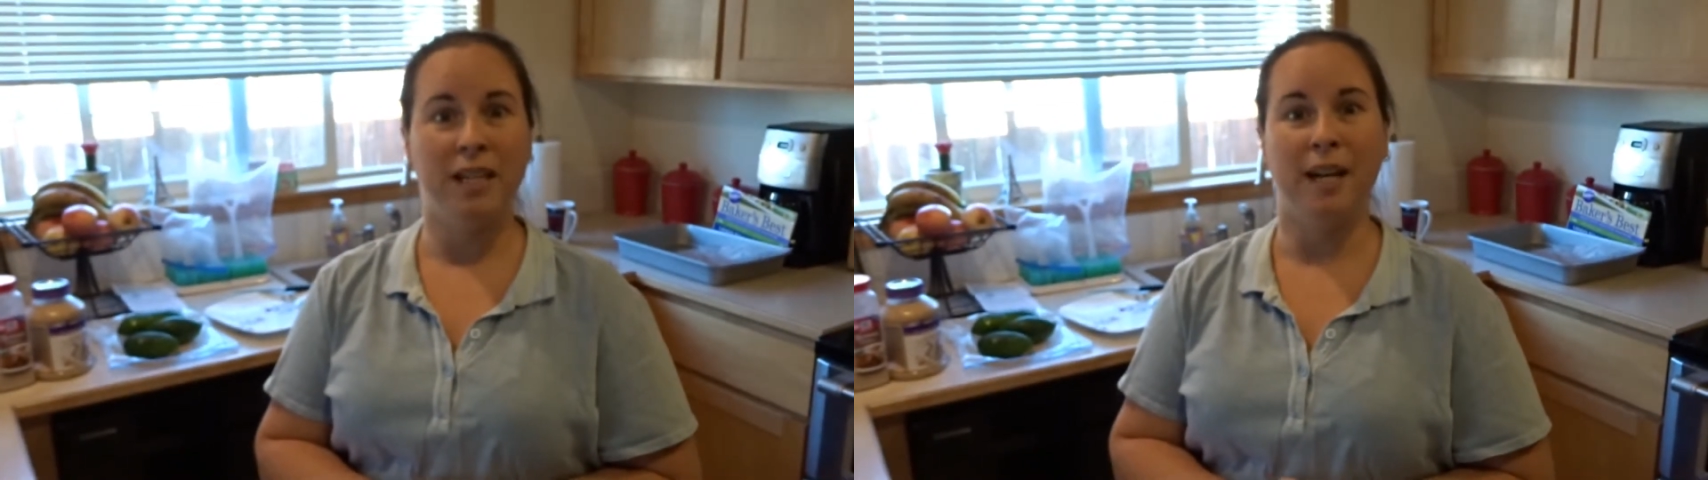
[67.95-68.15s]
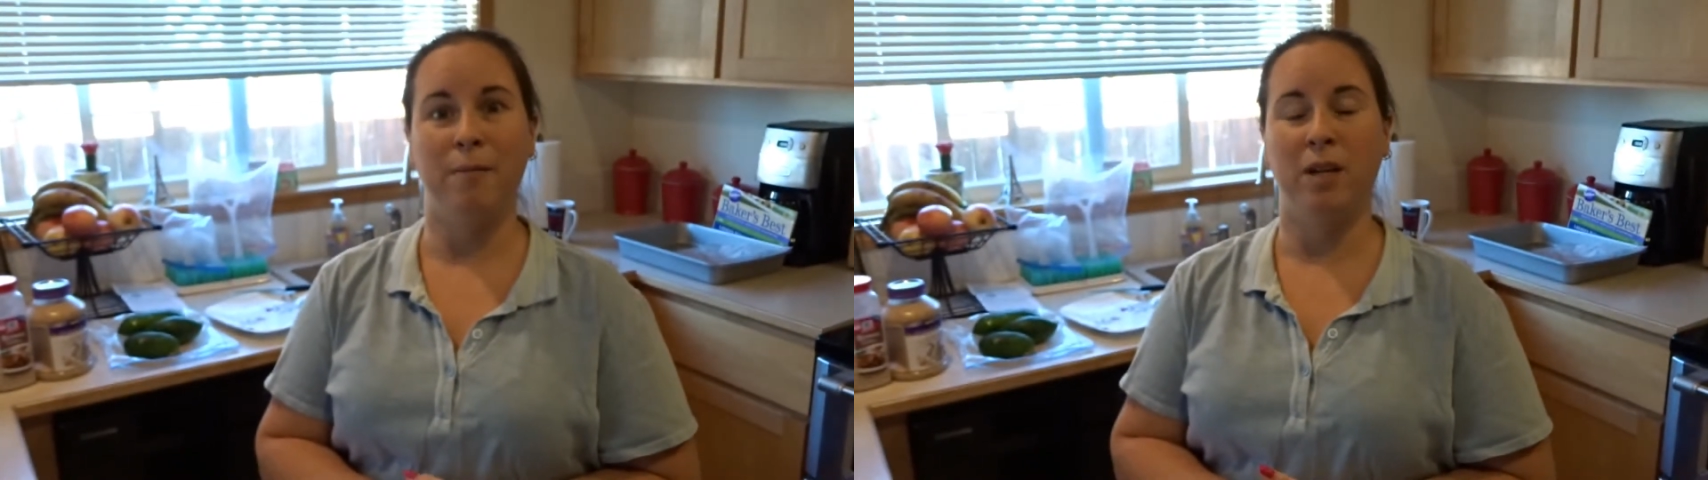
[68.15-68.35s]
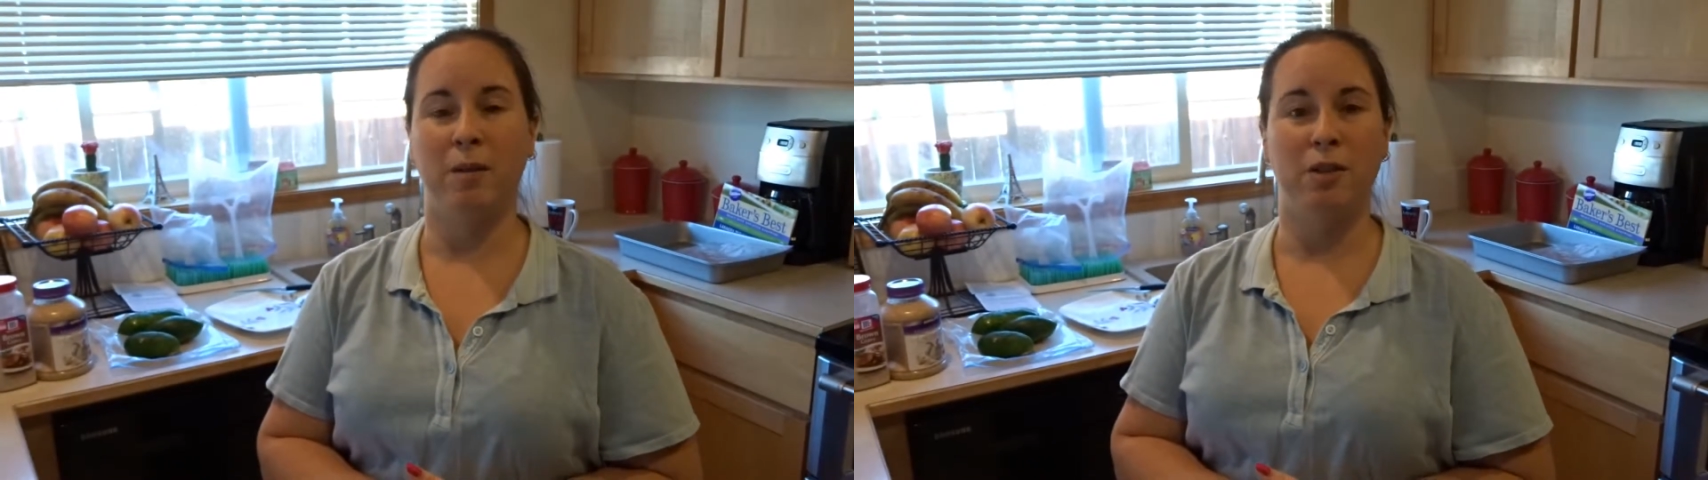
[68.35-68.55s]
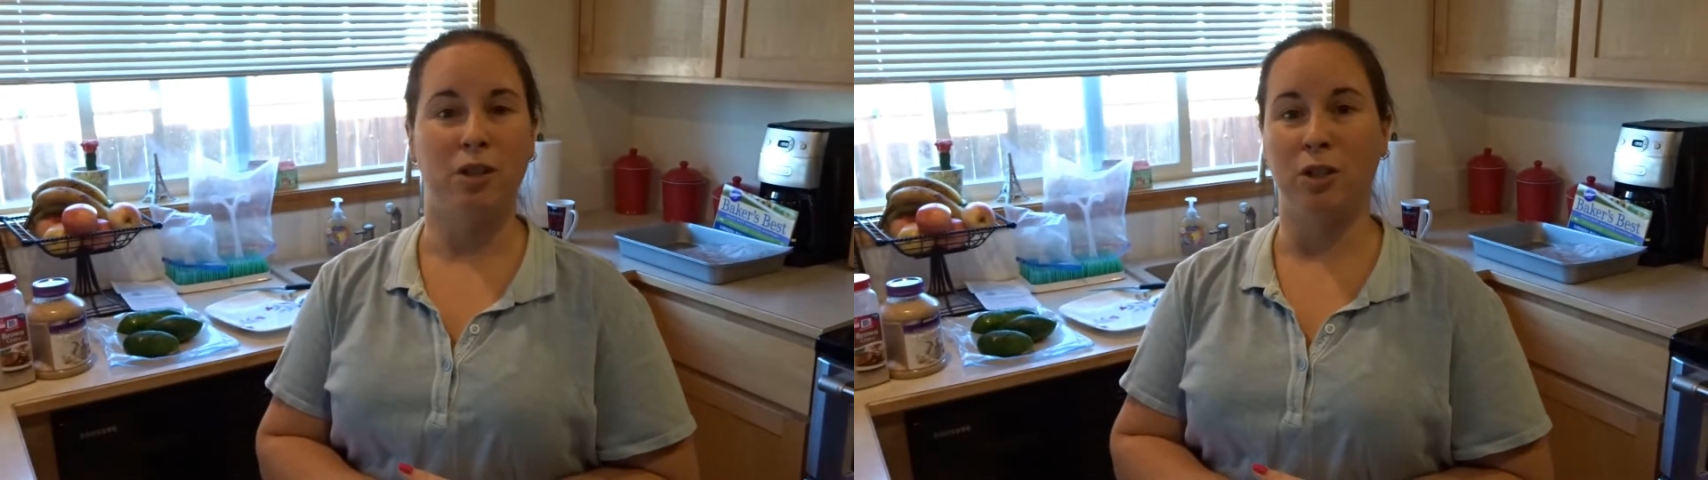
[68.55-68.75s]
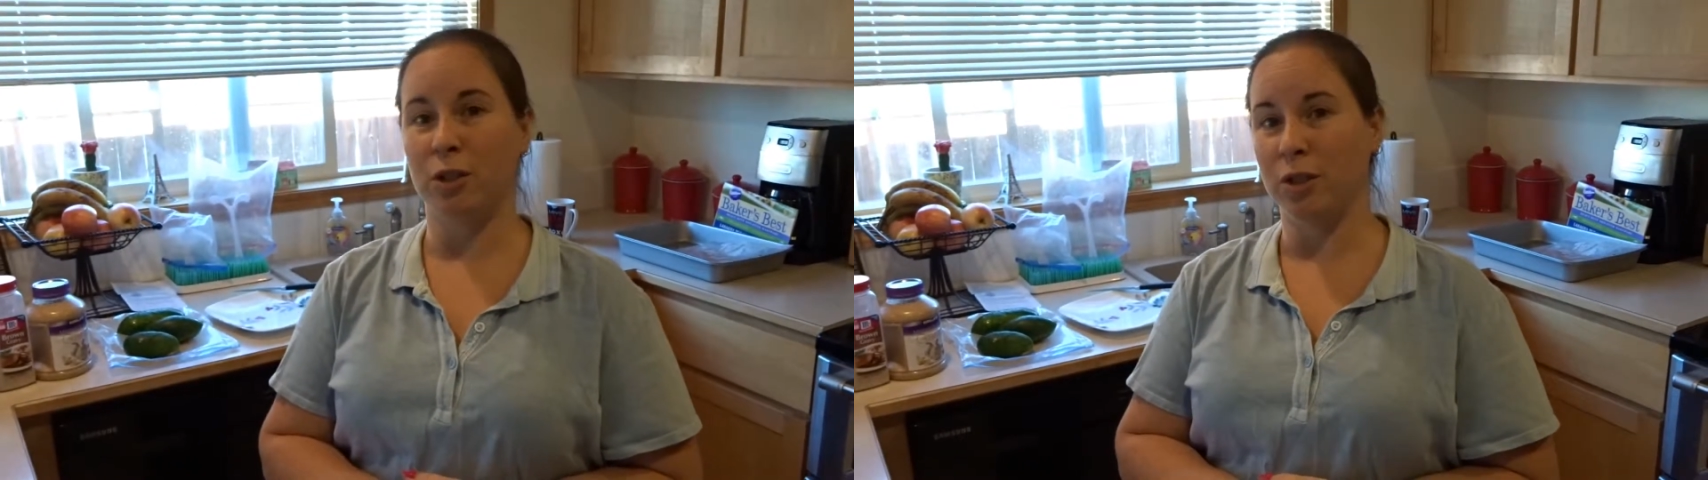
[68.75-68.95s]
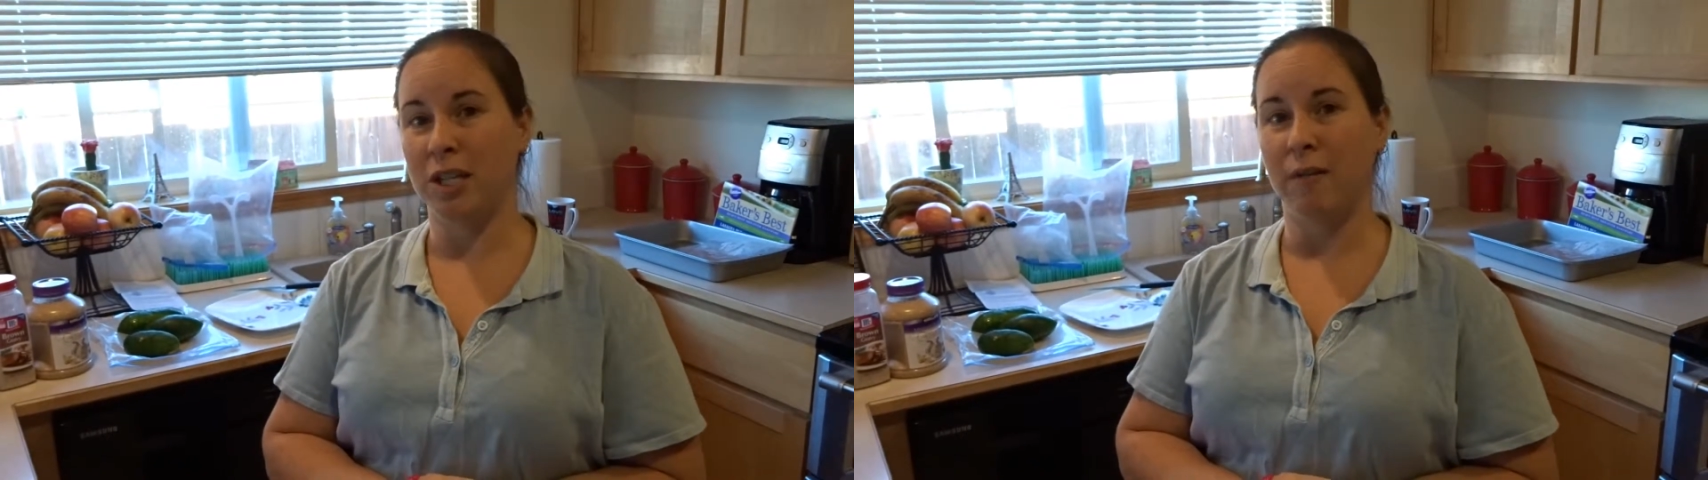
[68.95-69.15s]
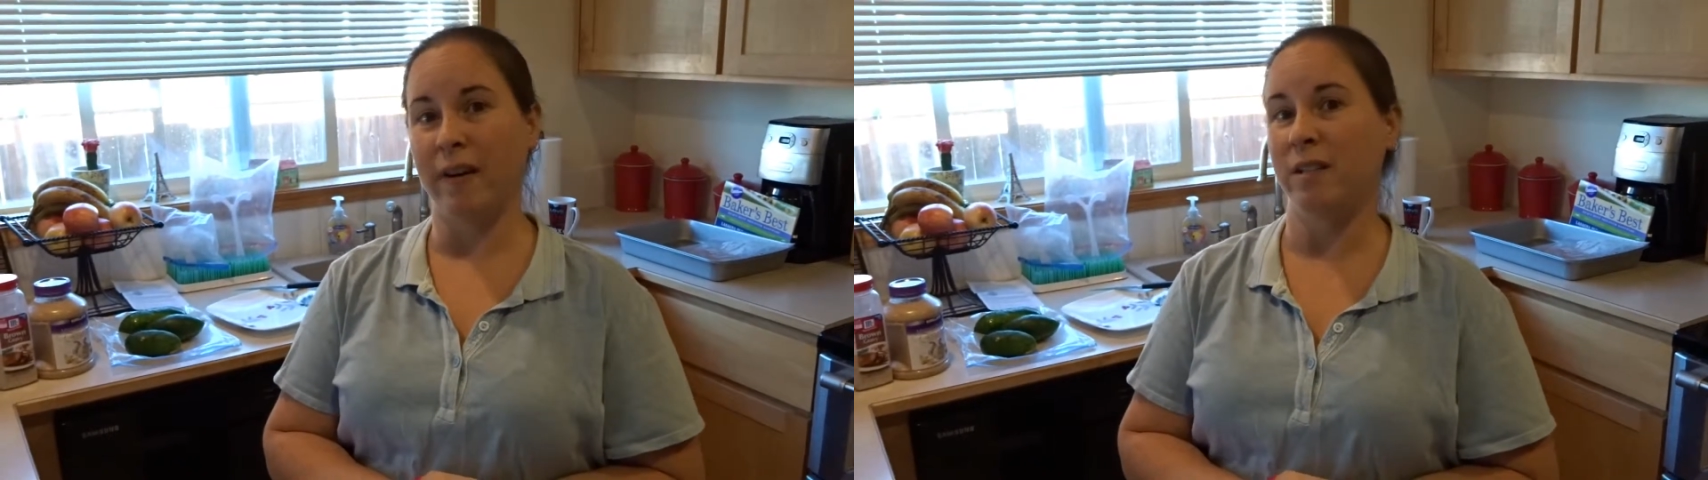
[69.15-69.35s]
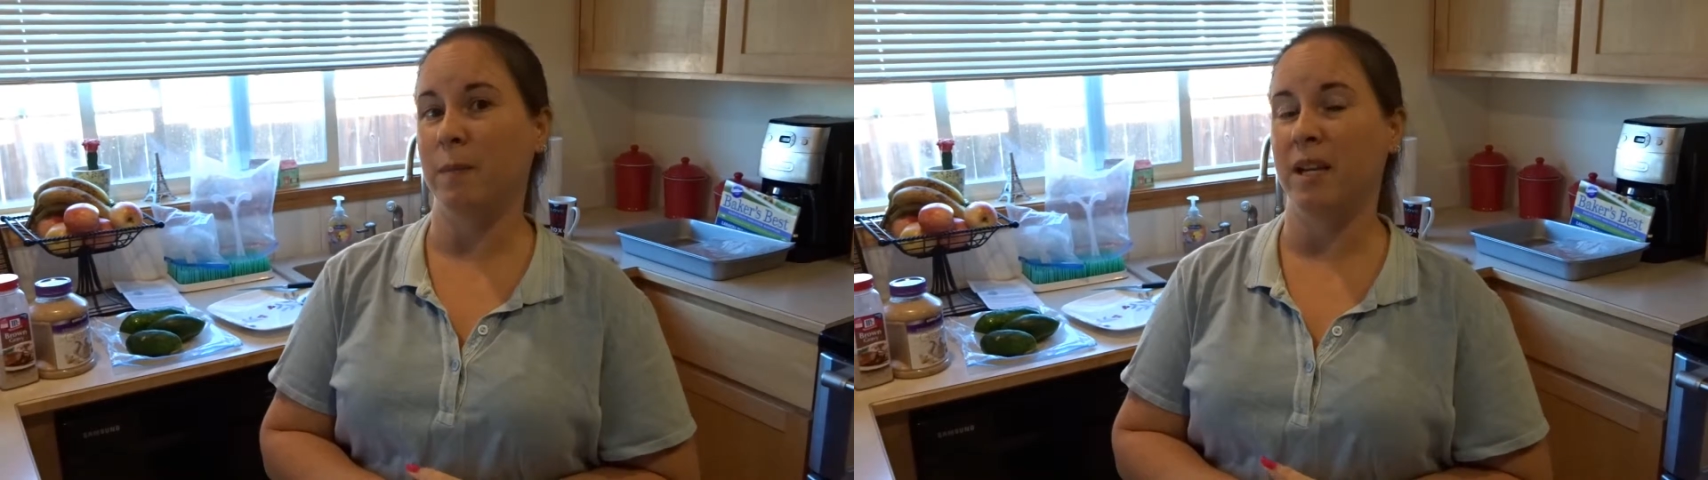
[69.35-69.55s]
time when I was just searching
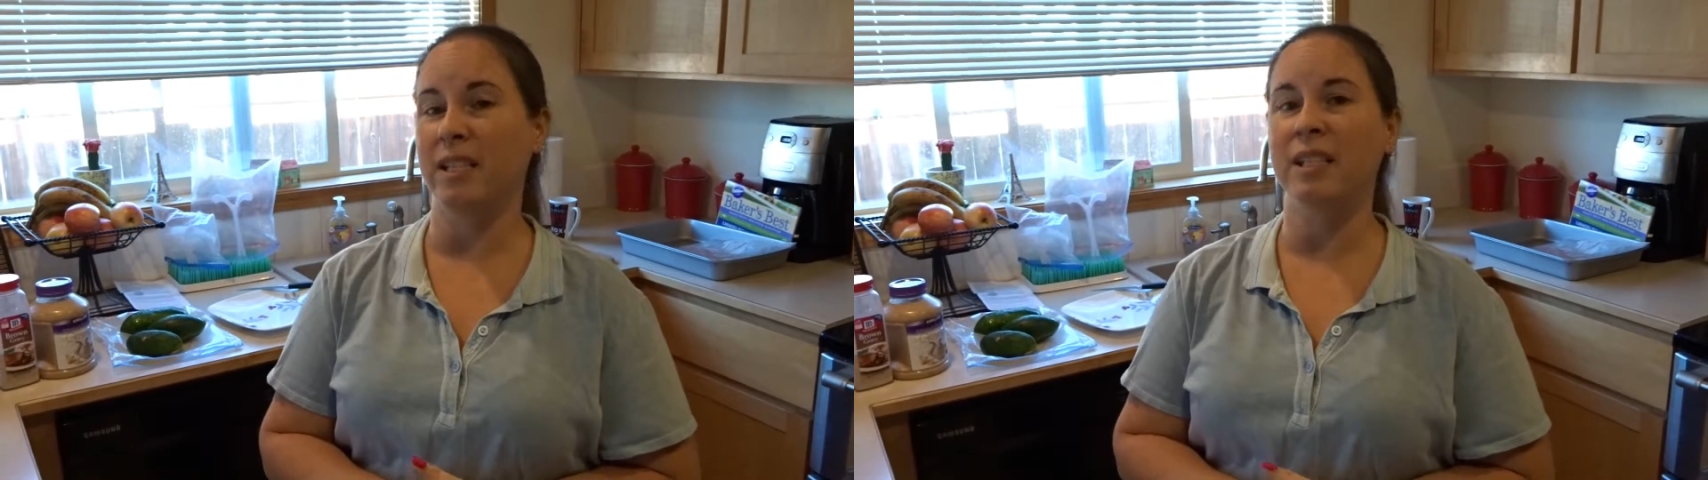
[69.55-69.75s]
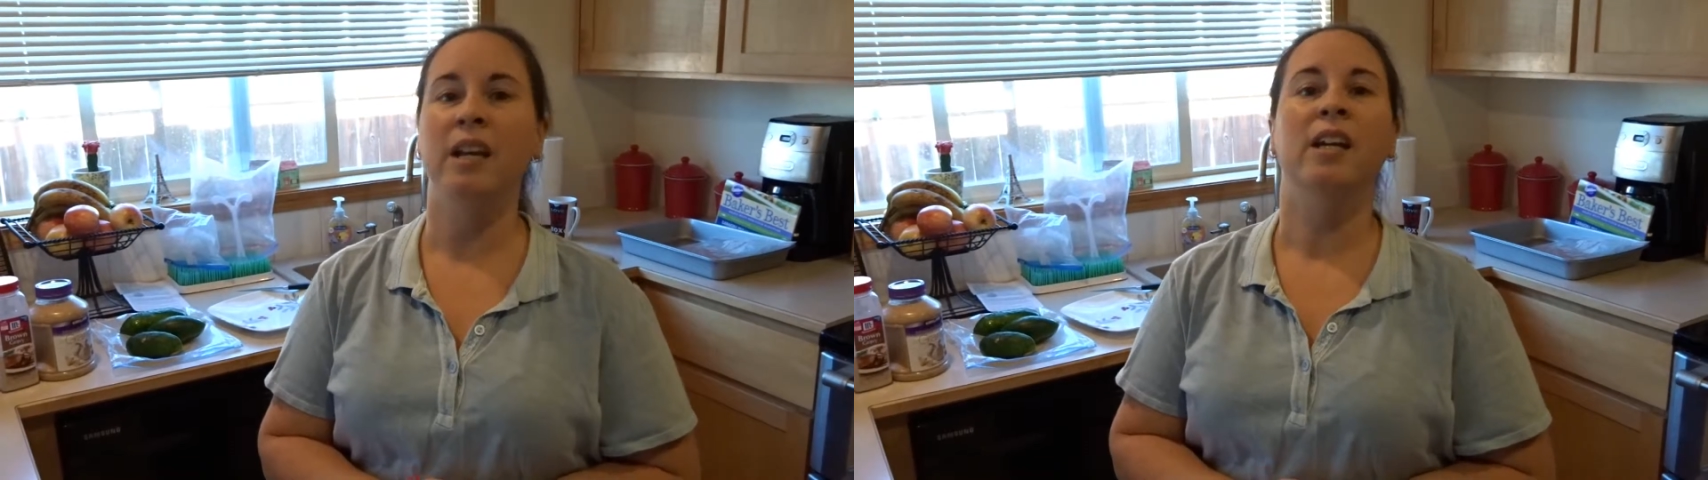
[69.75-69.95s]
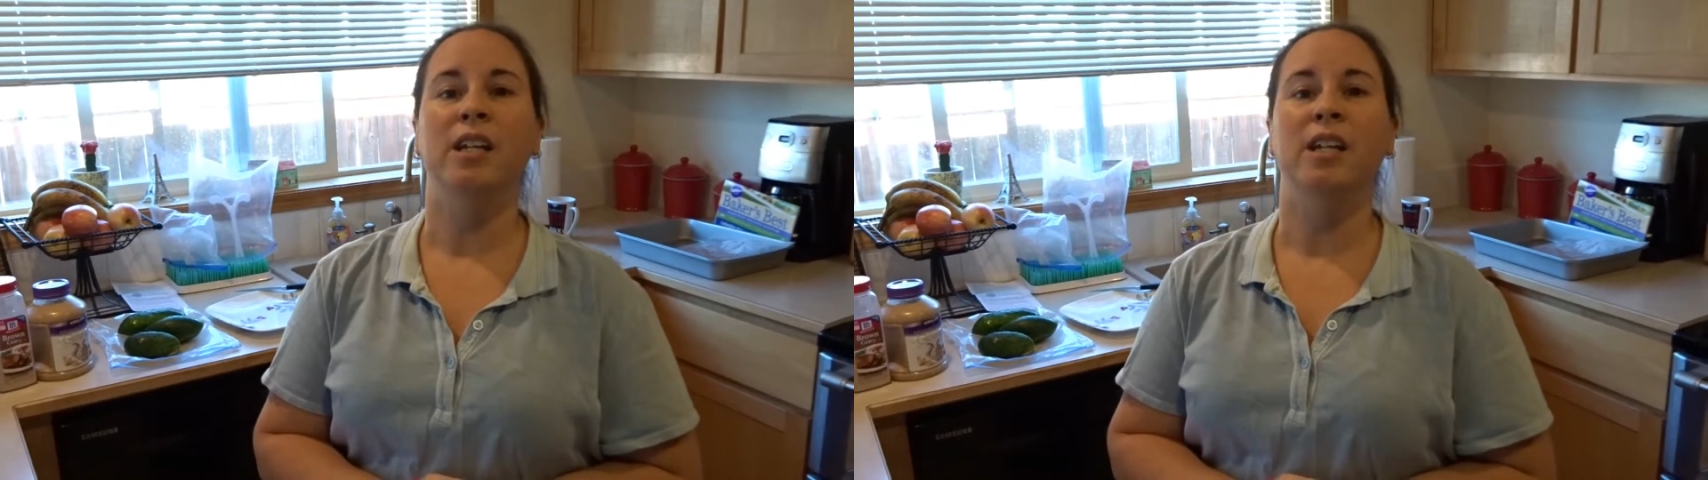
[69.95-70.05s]
recipes.